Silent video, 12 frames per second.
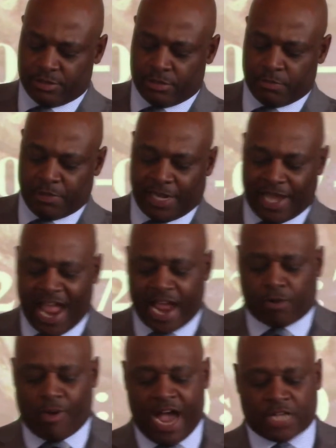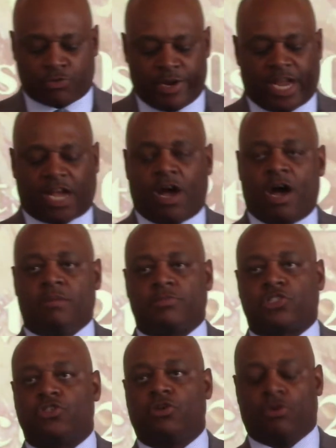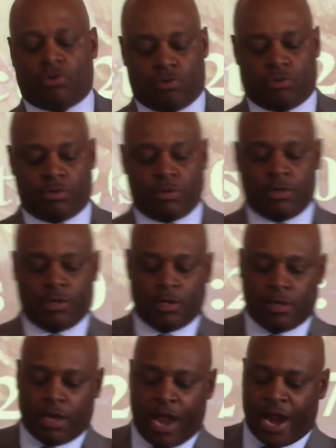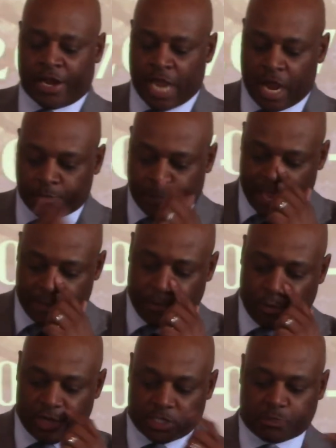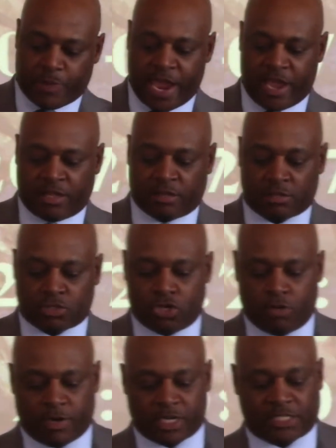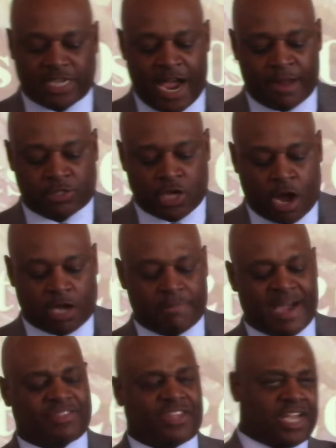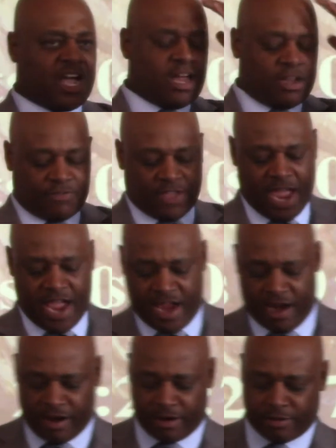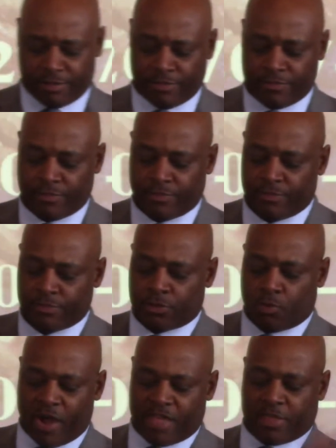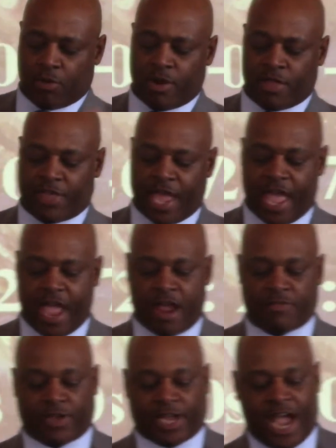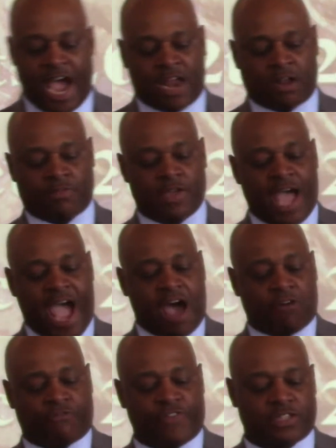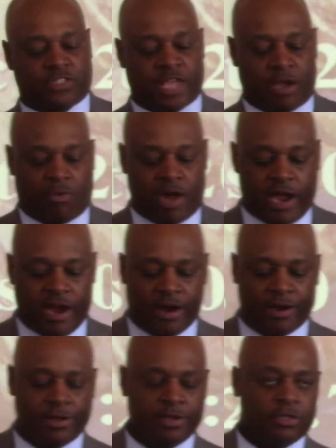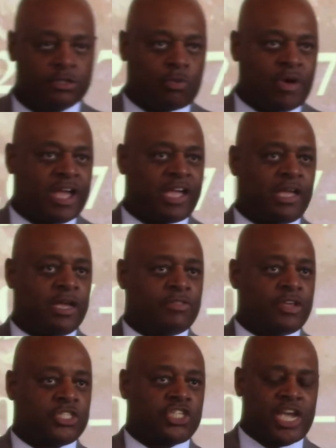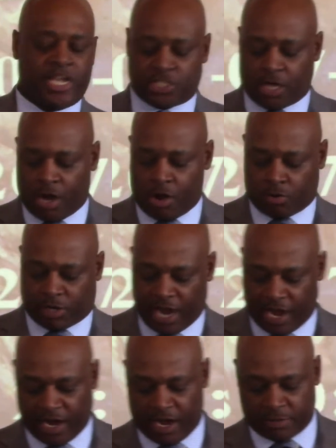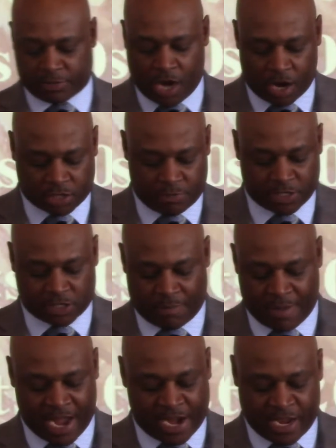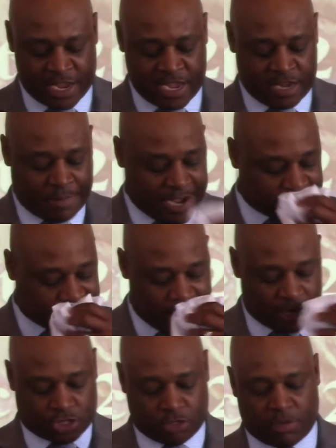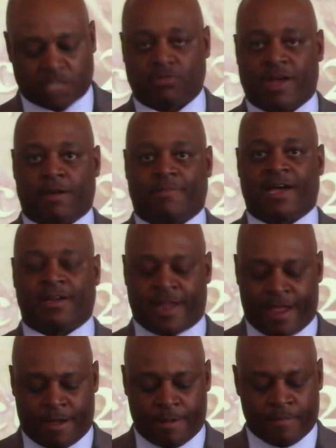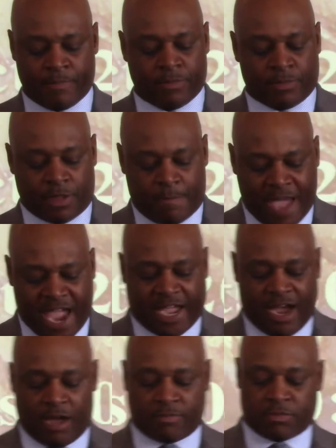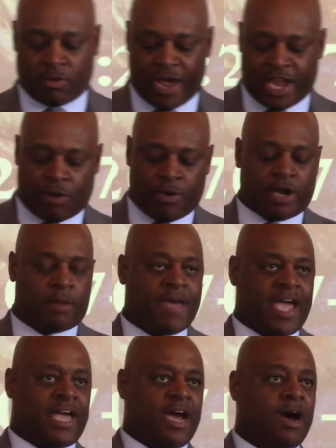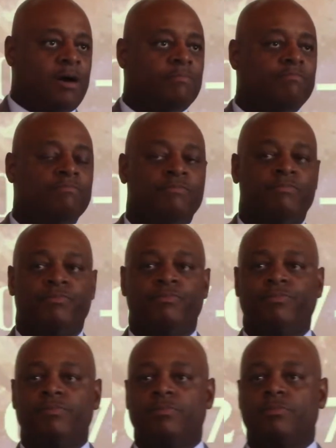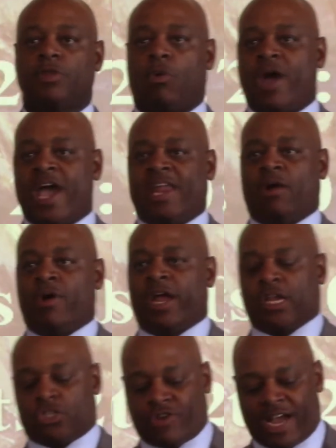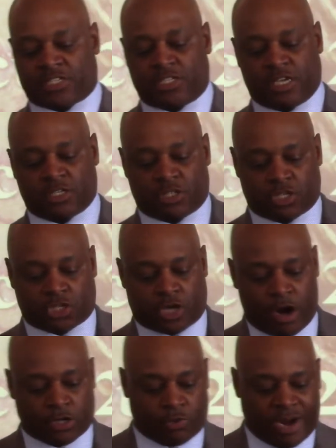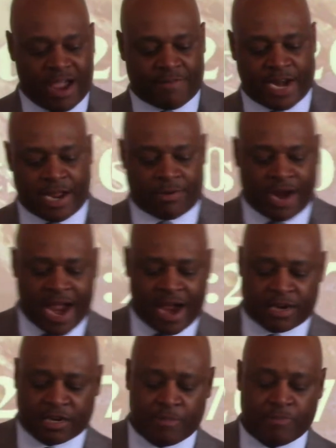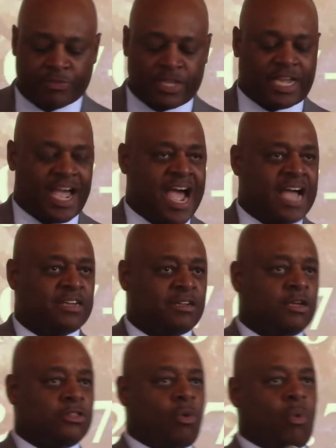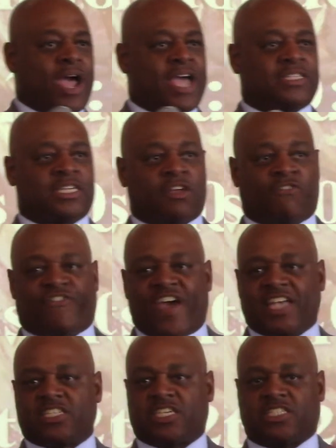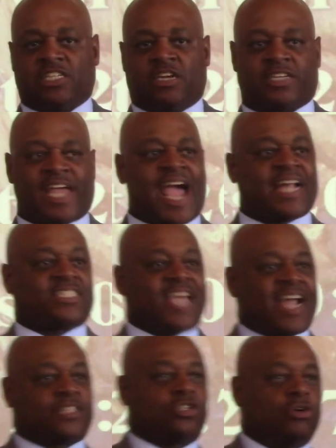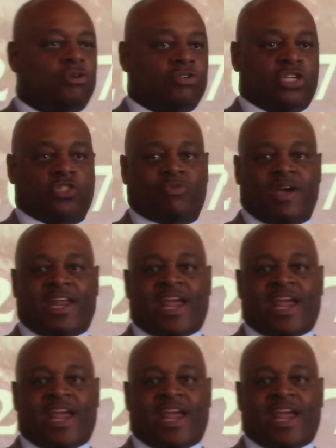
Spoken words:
But likewise, when it comes to our young people, we spend too much time talking about the color of the hair, the way they wear the hair, the kind of outfits they wear, the way their jeans are all cut up. Talk to me, somebody. Ain't nobody saying too much right about now. The makeup, the way they wear their makeup, the way they wear the dresses, the skirts, whatever they wear, the ways that the faces look. They got tattoos this way.